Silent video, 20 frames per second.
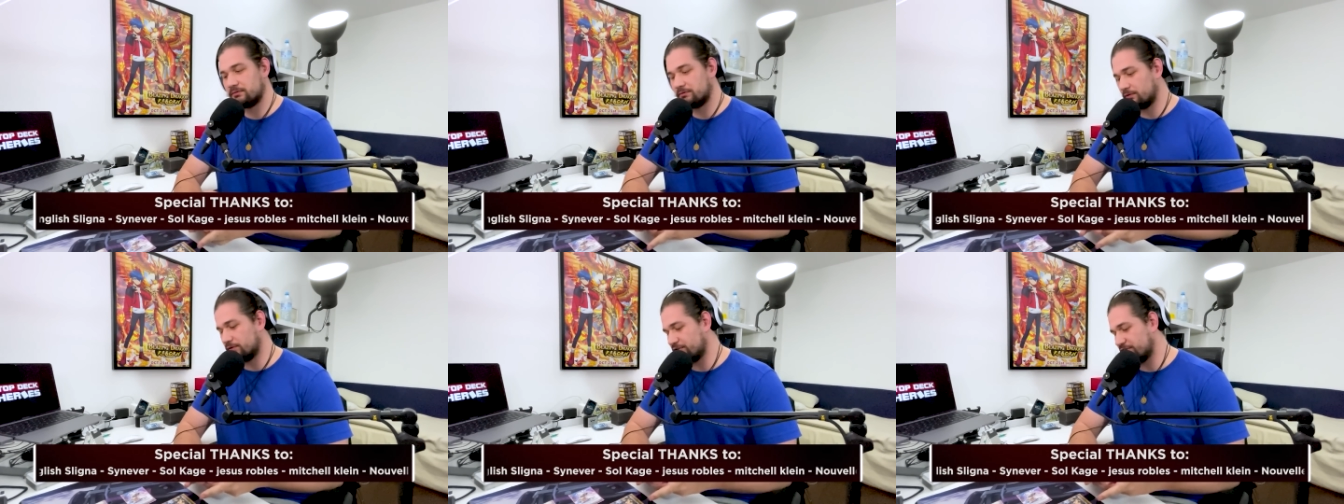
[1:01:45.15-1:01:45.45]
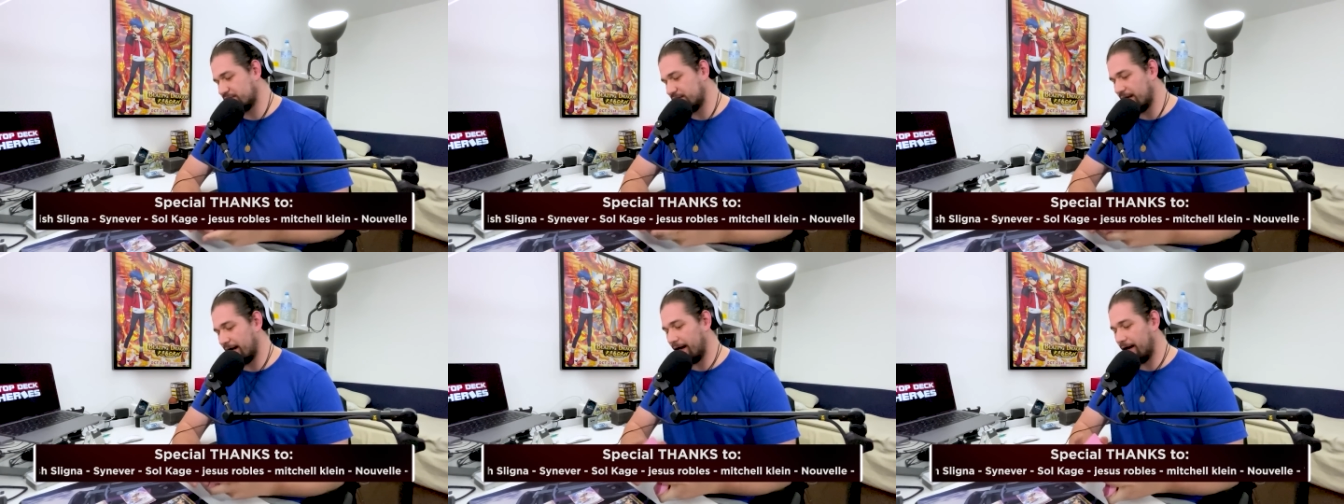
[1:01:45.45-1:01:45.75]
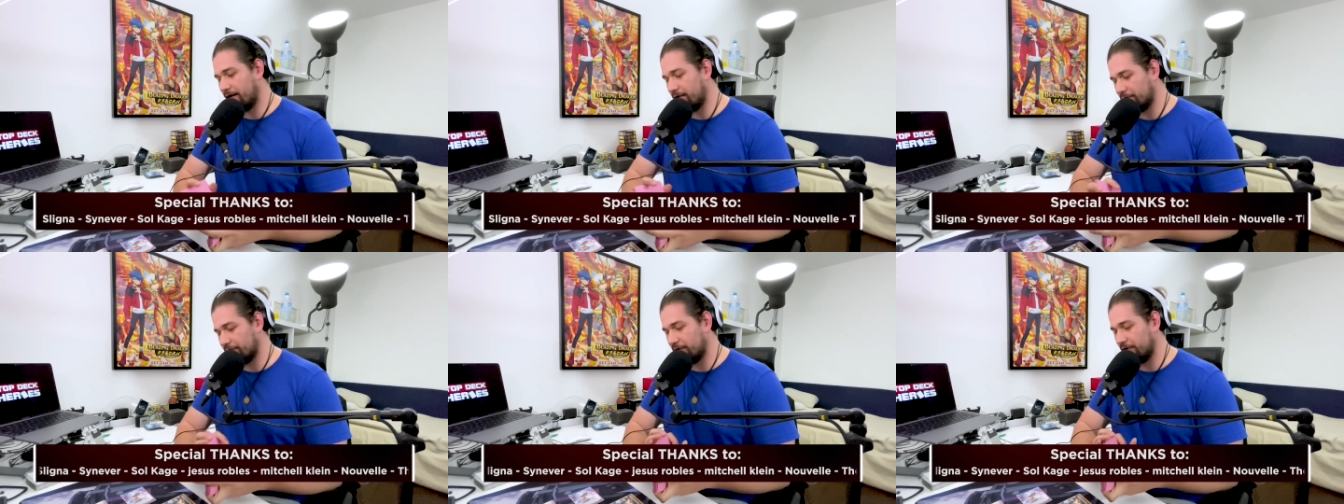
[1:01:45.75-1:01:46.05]
We'll see
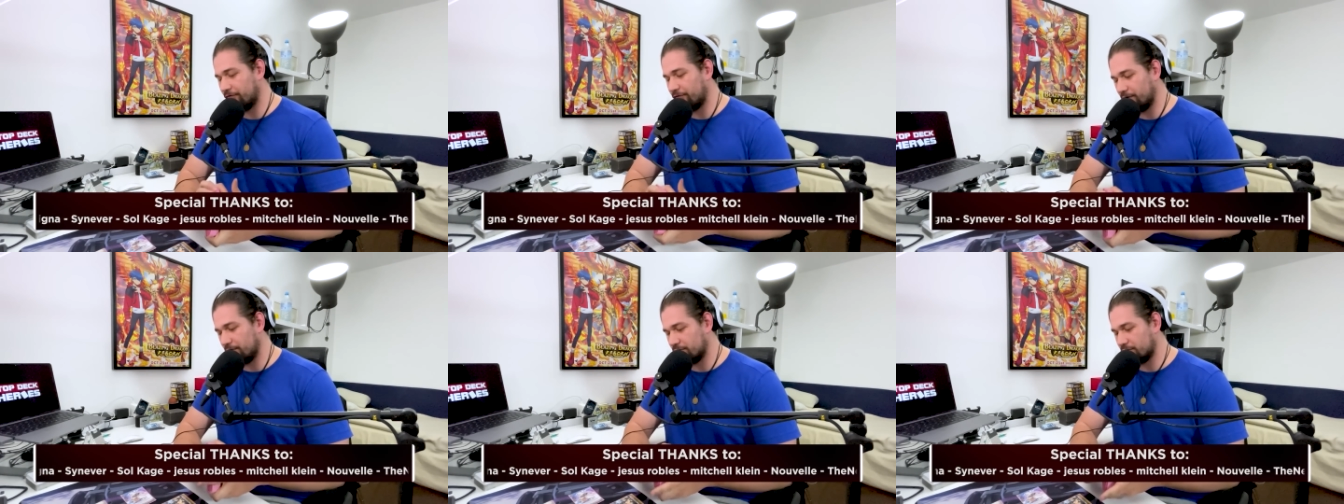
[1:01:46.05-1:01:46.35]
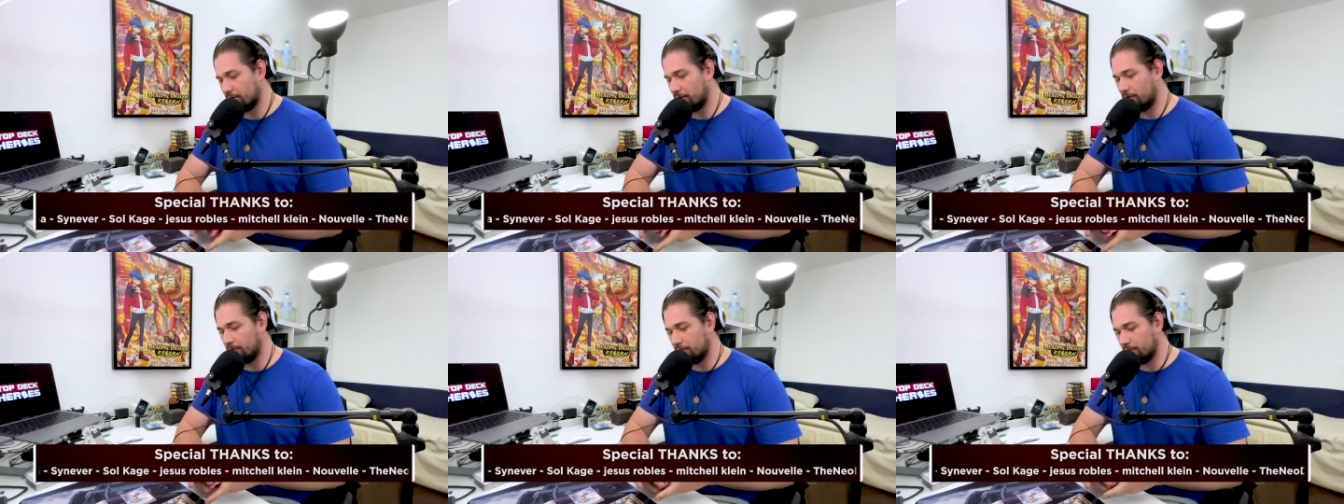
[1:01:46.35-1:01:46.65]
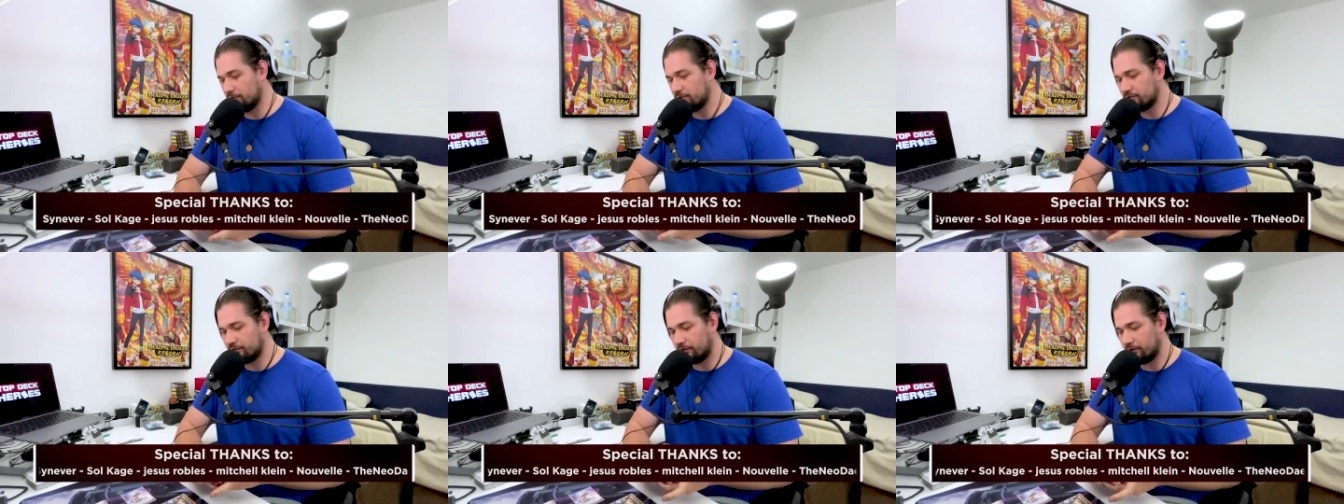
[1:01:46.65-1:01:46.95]
how if the future
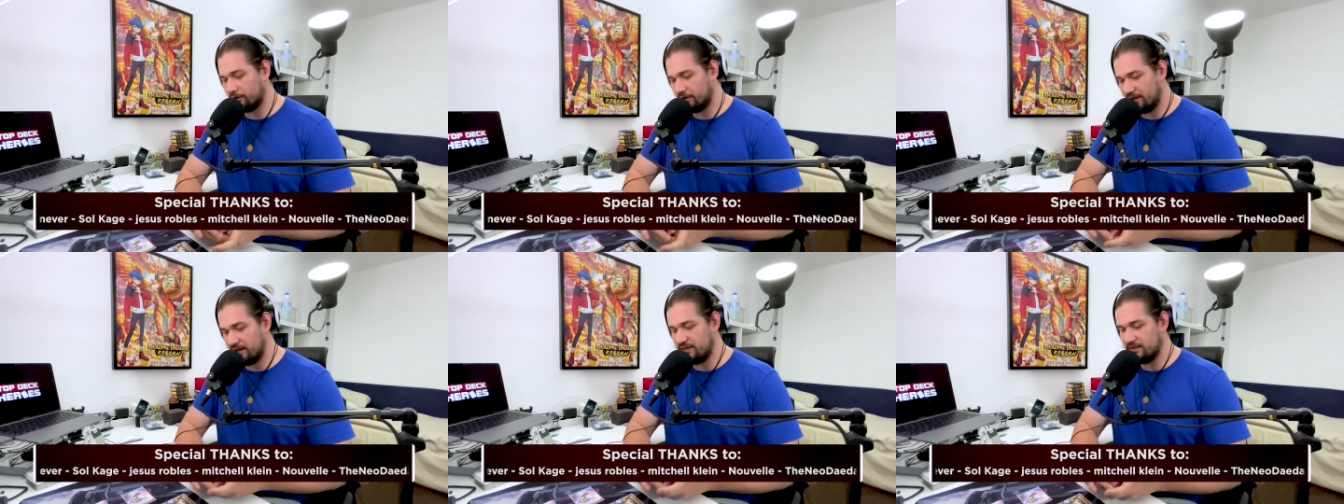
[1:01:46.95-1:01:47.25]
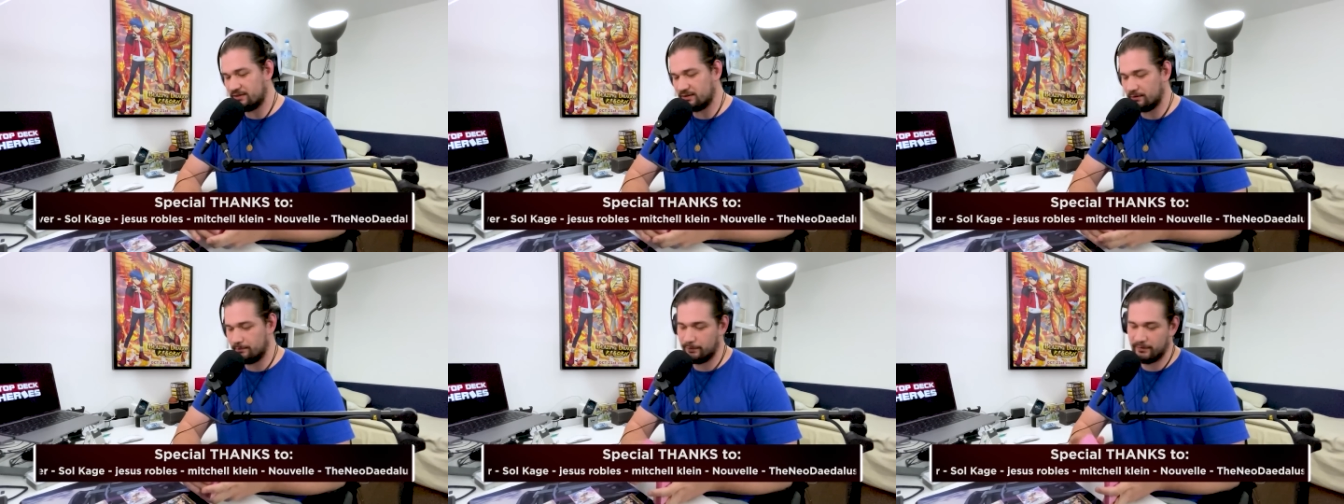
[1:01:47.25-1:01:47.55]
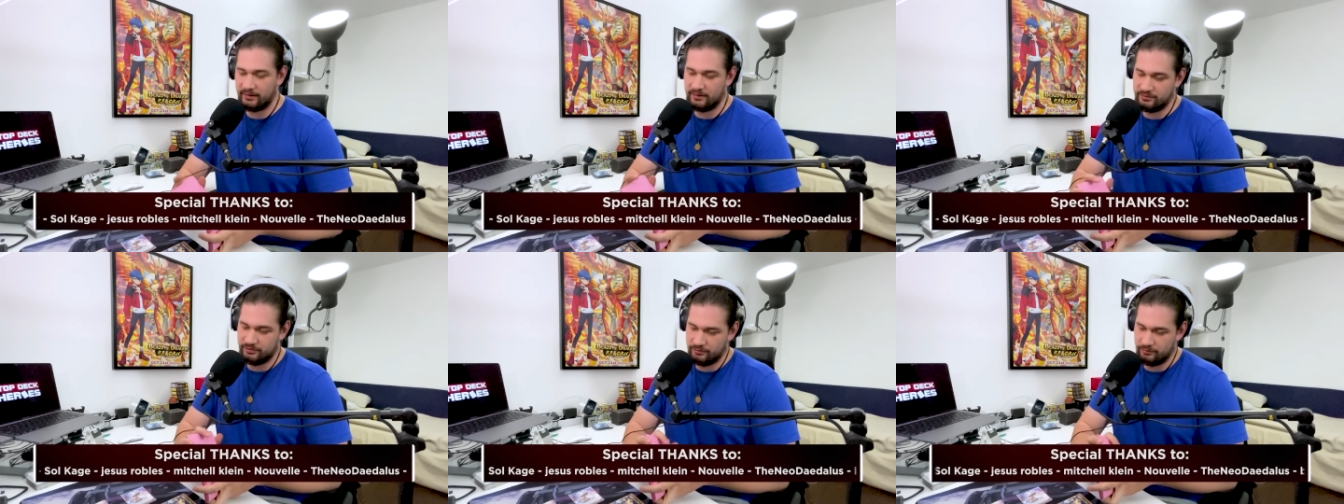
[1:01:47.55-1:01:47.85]
holds for these. A
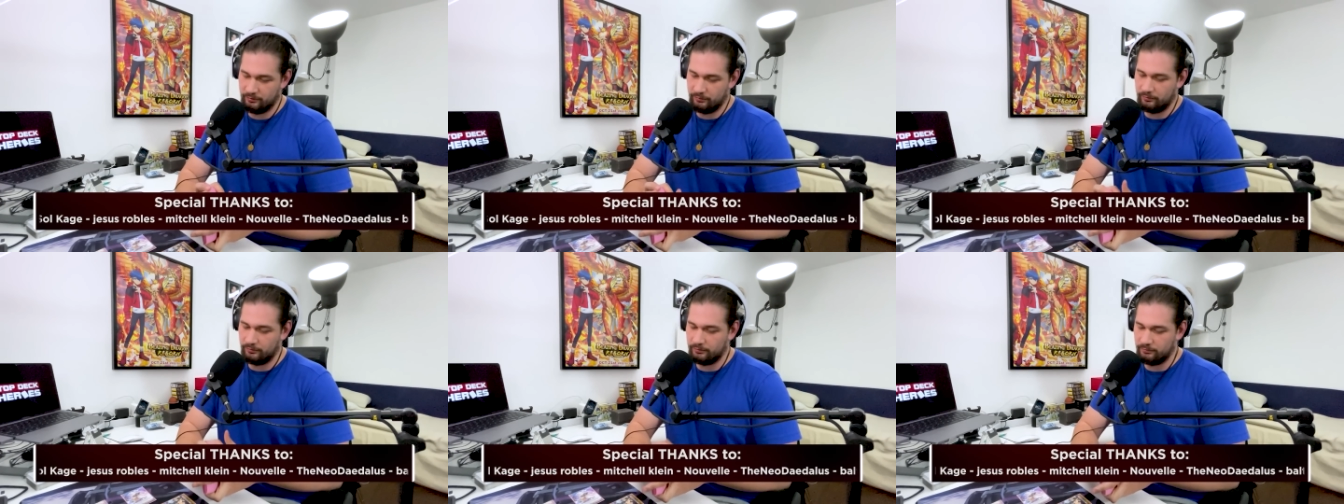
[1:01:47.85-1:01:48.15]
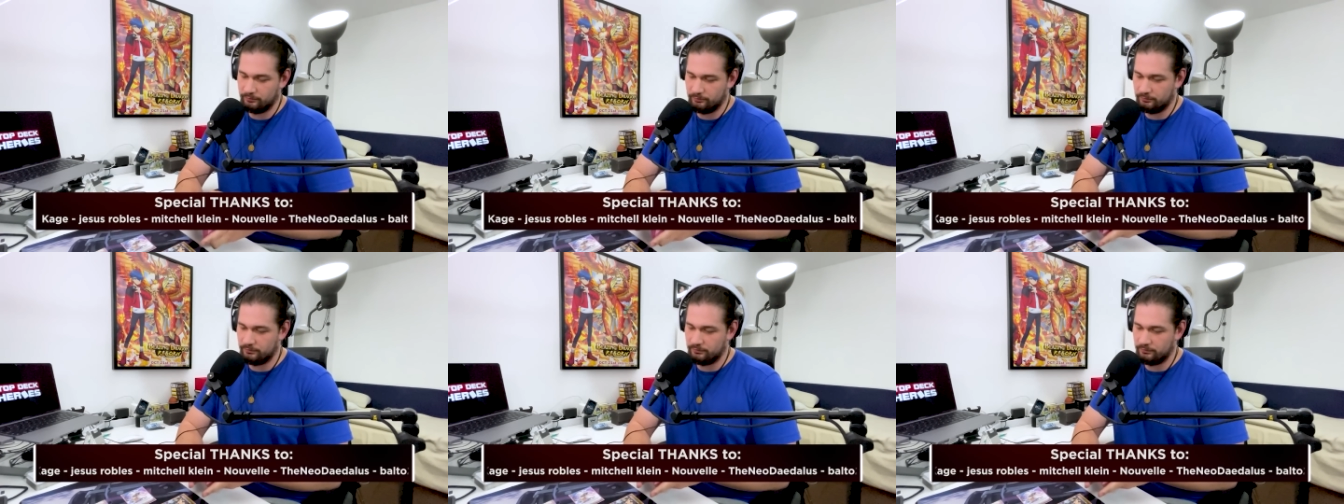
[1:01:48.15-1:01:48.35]
potential.